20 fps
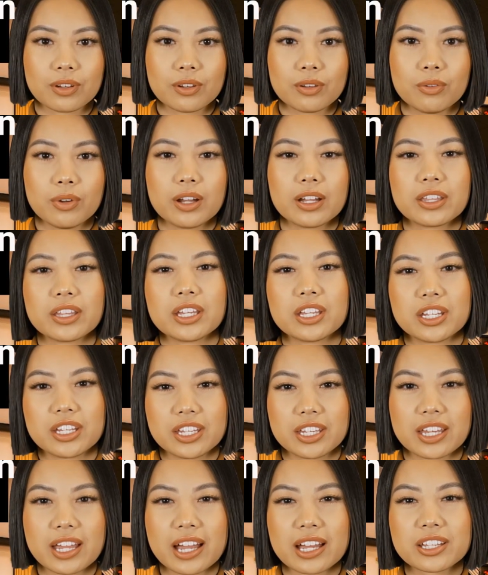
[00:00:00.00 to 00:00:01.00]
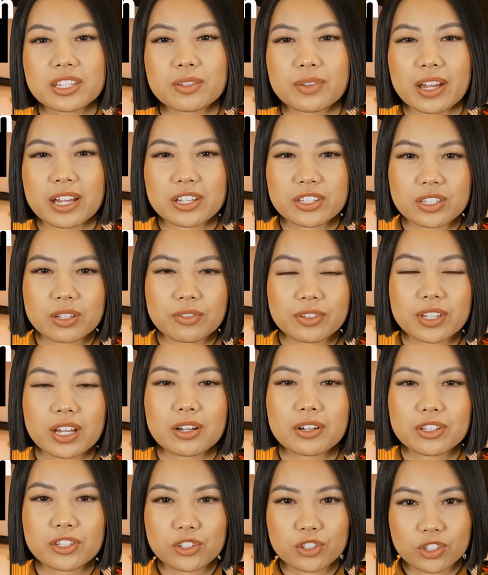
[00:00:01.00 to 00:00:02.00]
One of the key aspects of
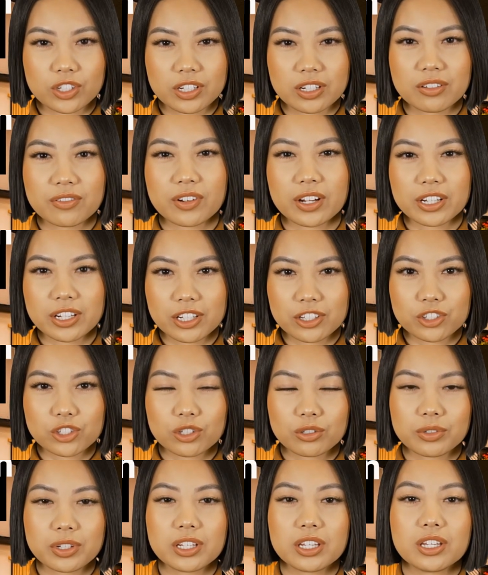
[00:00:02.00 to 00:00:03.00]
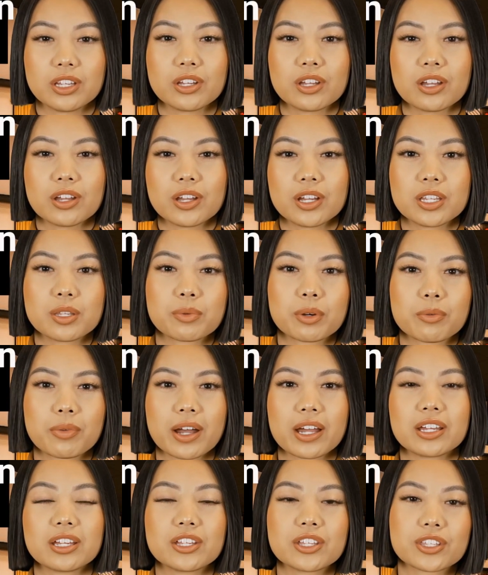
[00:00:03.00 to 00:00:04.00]
demonstrating financial need is
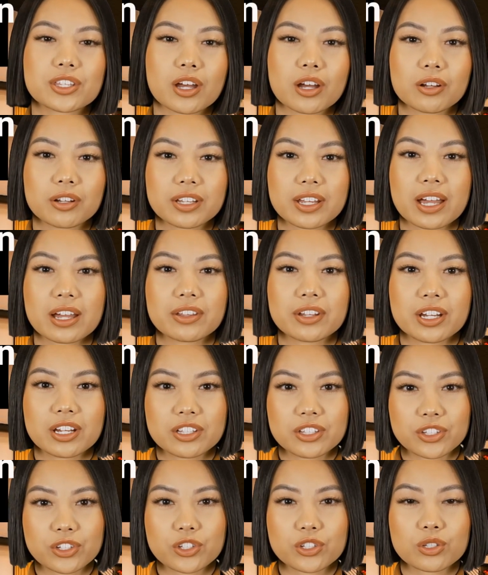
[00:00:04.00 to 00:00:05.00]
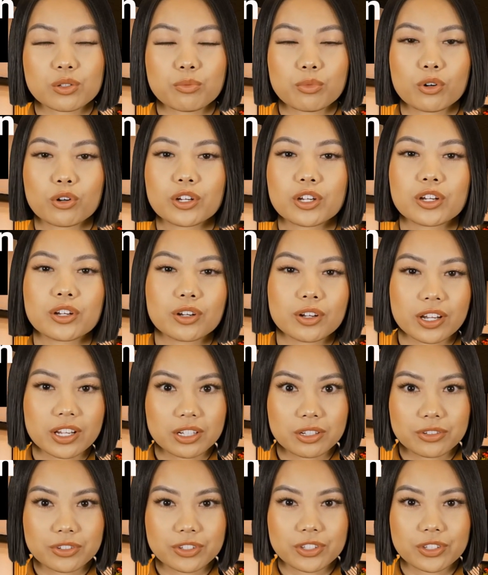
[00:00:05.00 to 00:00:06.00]
providing solid evidence to support your
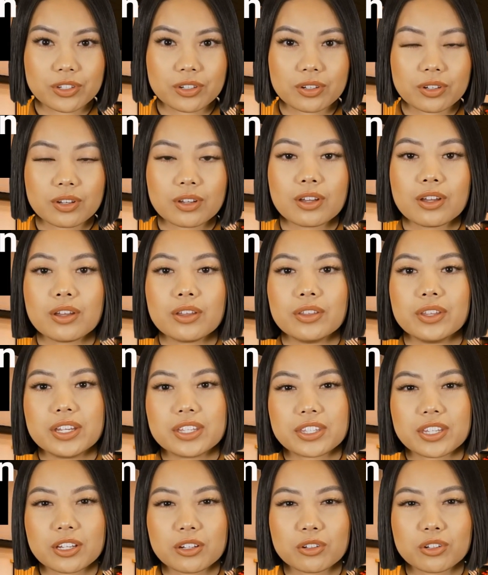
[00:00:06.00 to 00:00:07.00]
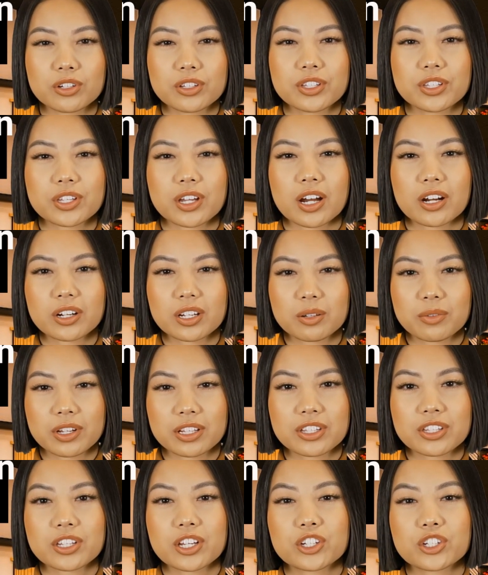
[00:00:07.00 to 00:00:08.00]
claims. This includes
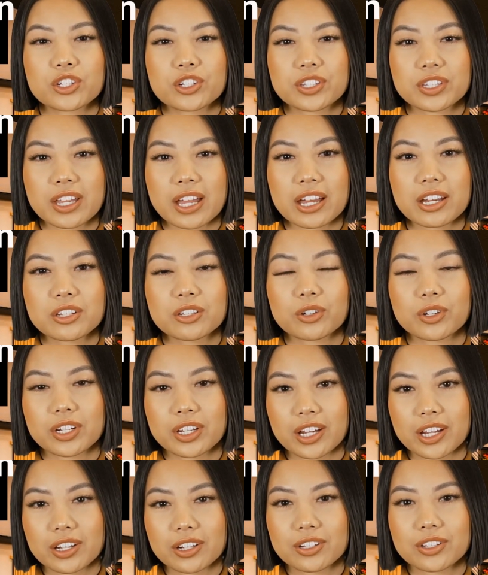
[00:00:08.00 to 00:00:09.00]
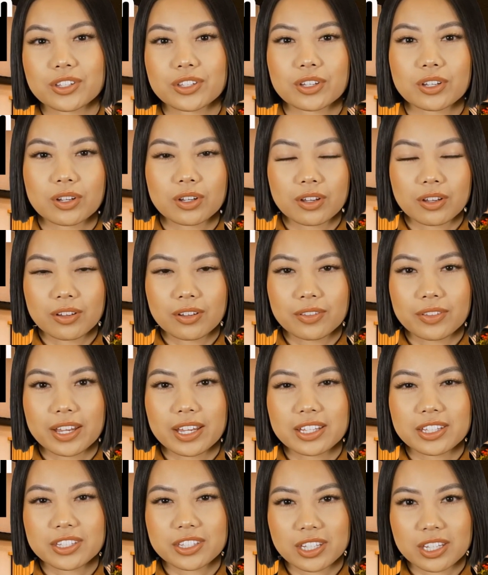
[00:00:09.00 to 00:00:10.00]
documents such as tax returns,
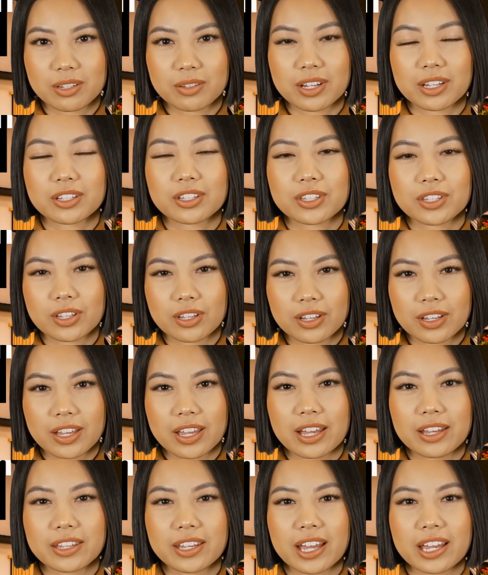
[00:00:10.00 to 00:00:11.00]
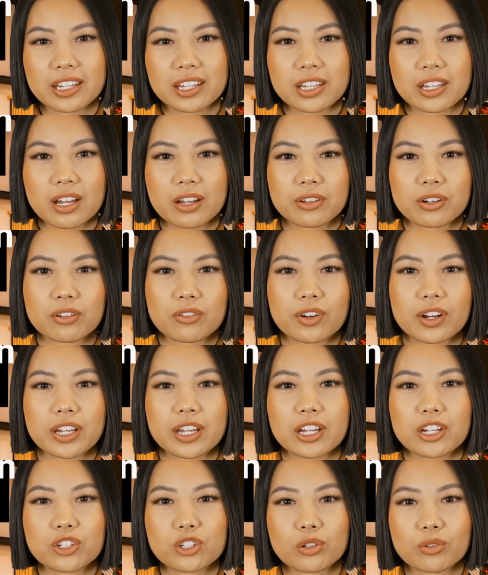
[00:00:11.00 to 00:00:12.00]
bank statements, and any other
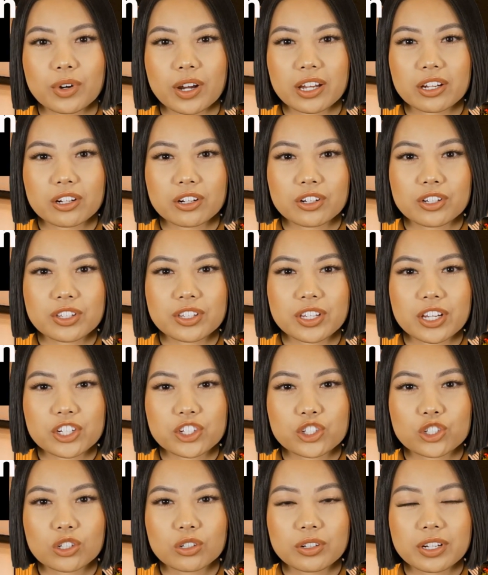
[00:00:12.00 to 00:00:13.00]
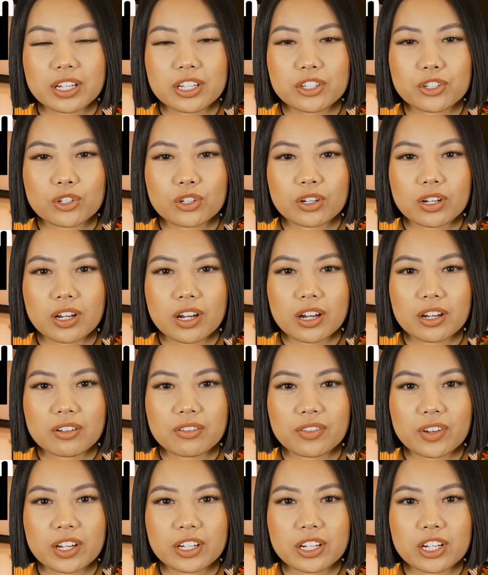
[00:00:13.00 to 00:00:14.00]
financial records that showcase your
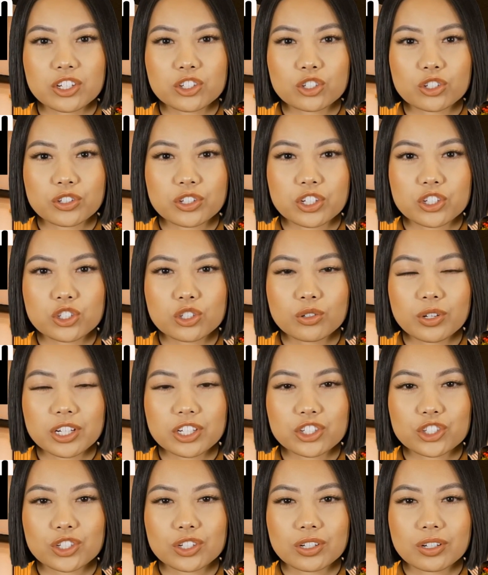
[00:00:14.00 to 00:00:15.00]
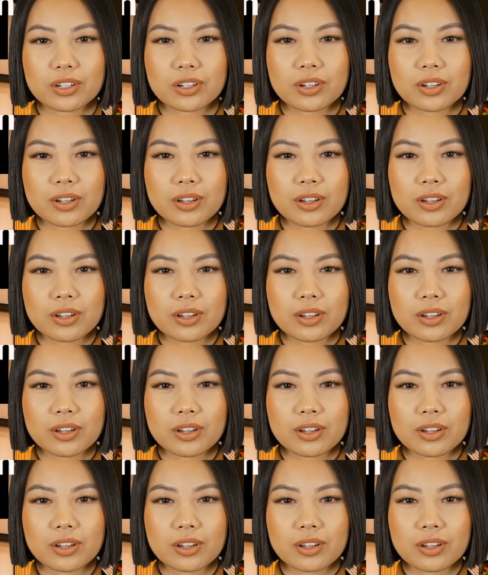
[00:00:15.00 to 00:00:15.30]
current financial situation.